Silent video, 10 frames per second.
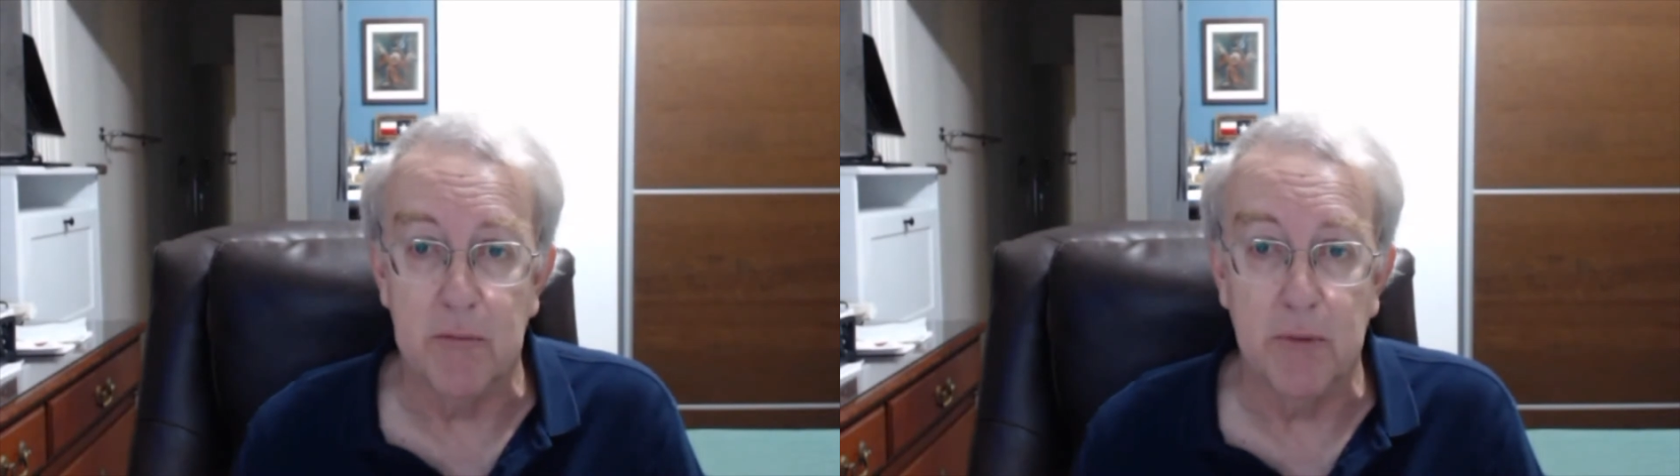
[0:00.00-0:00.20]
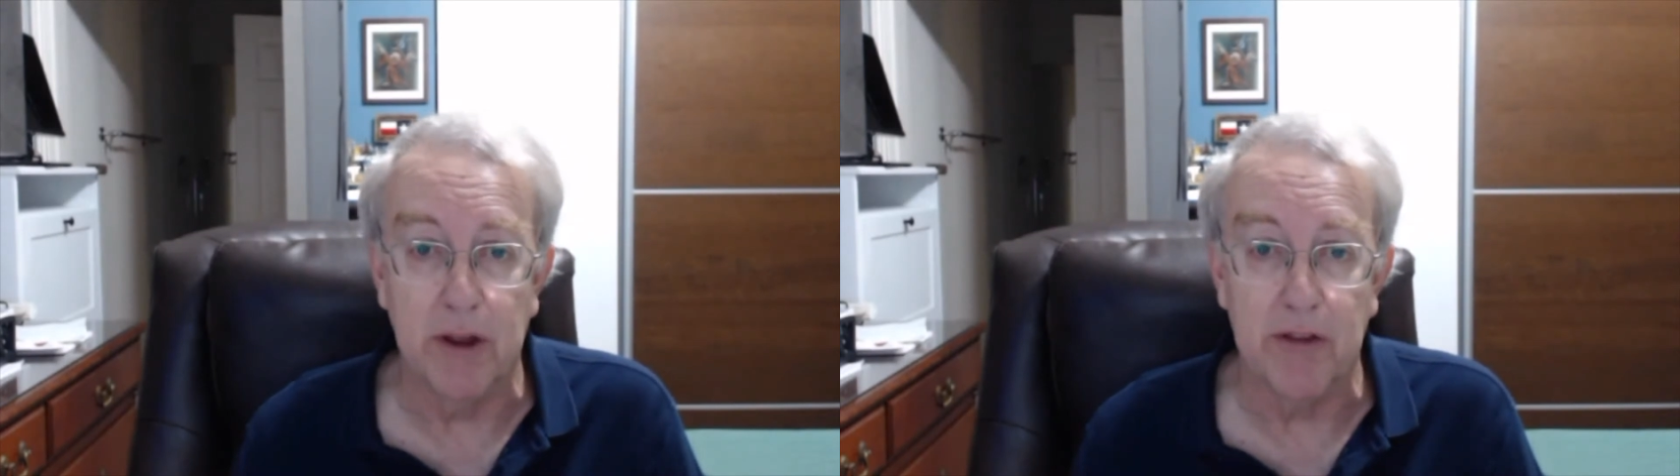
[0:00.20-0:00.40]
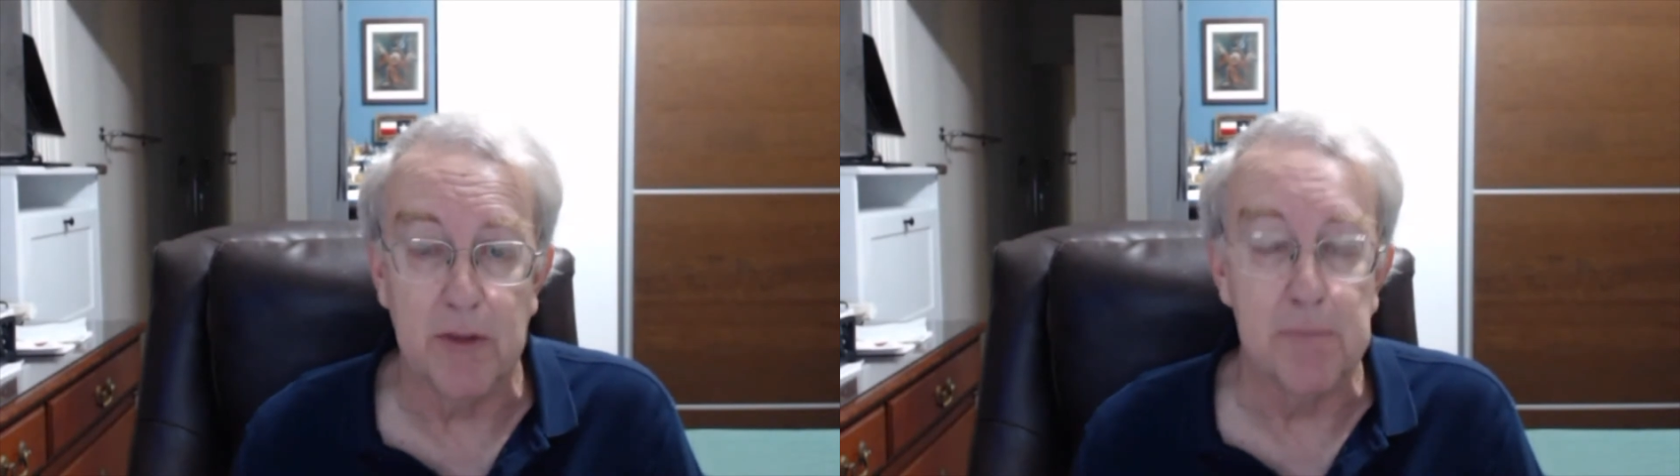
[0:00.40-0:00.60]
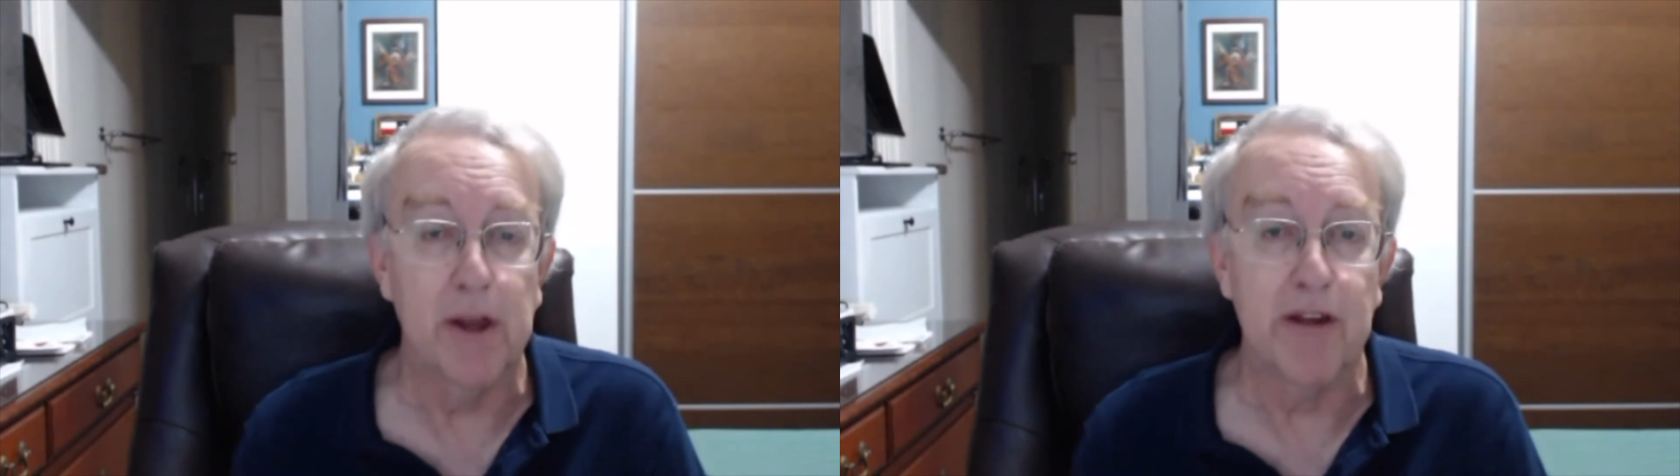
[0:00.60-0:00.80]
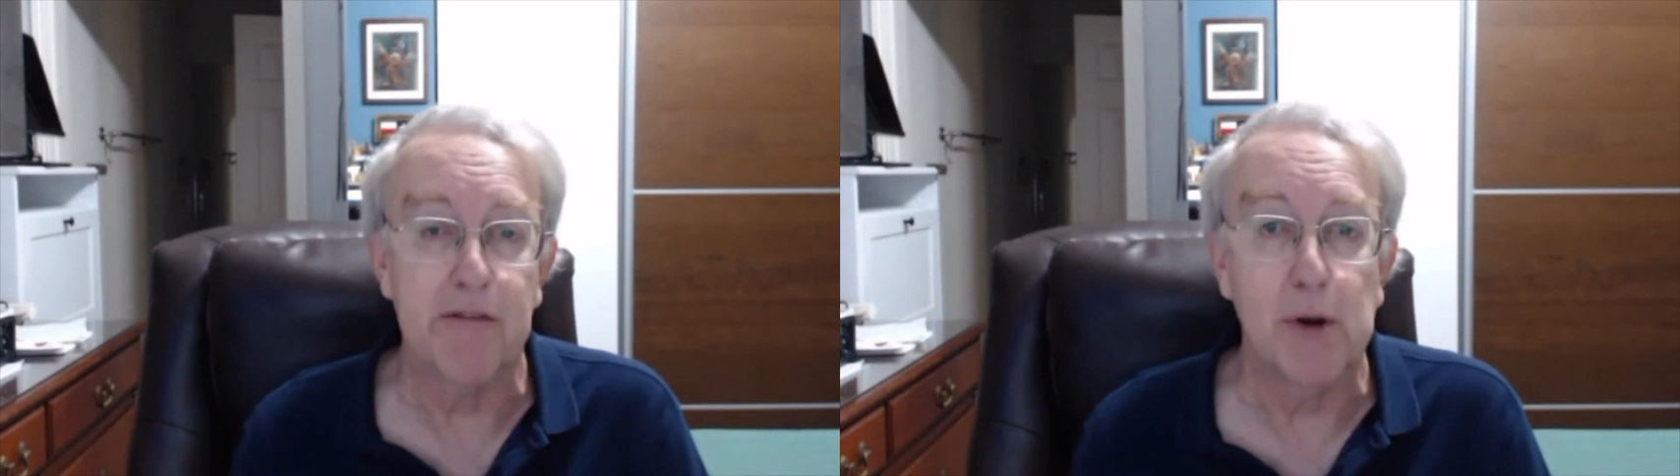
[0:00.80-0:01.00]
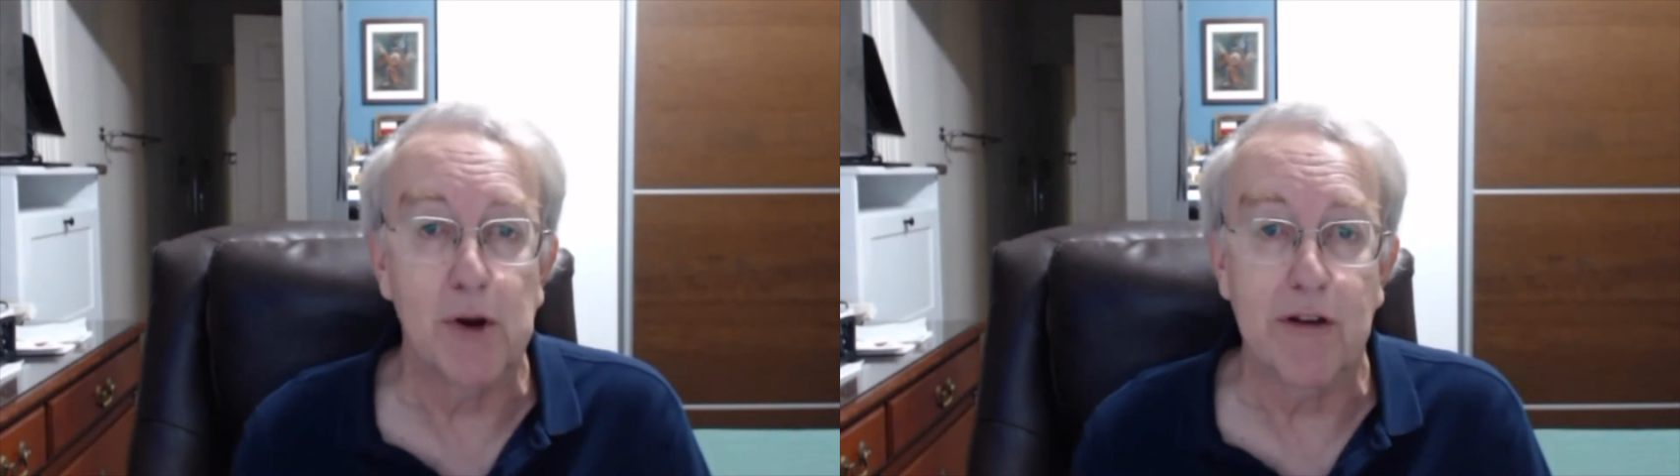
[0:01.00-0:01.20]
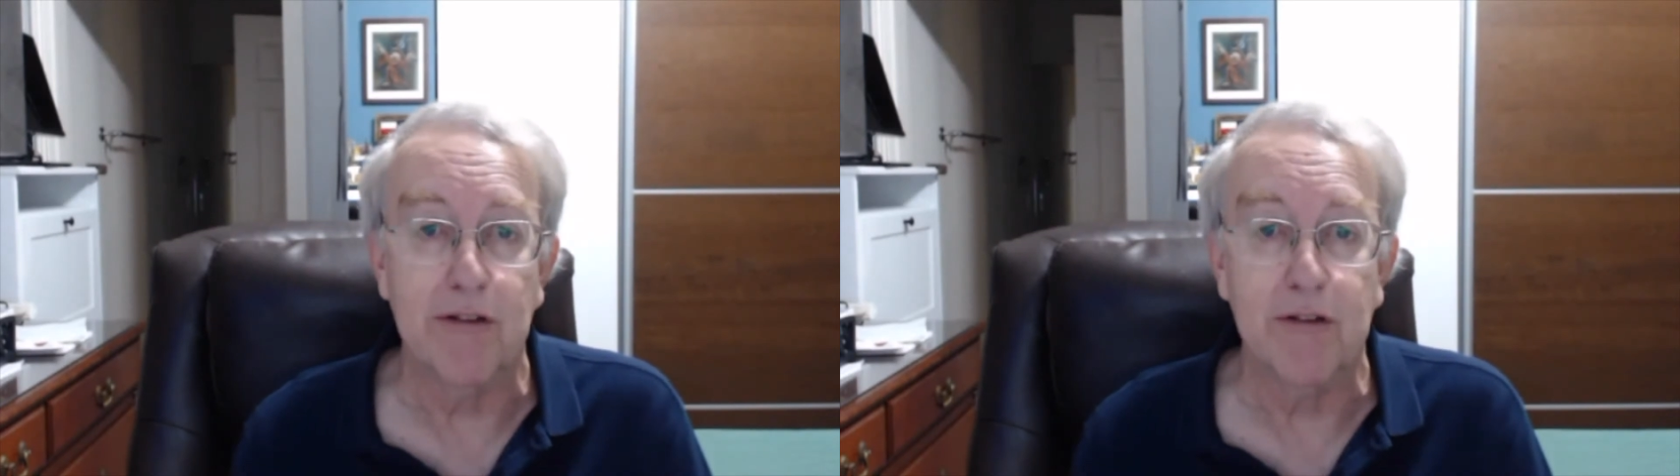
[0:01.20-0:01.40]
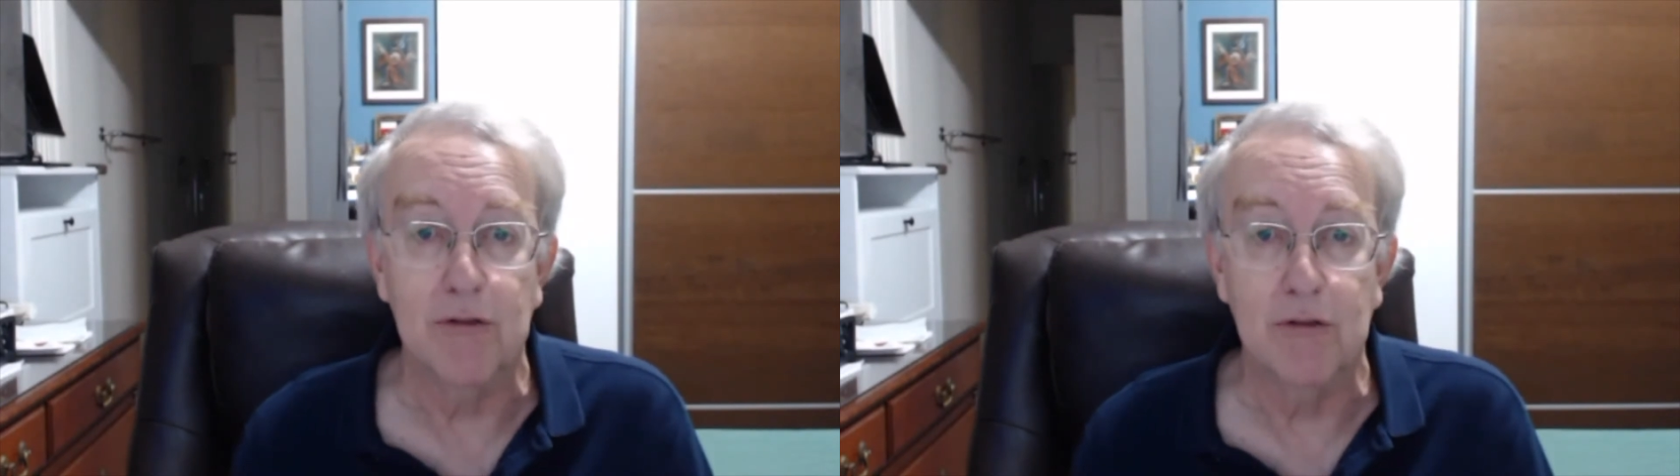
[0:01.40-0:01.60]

And the plus part is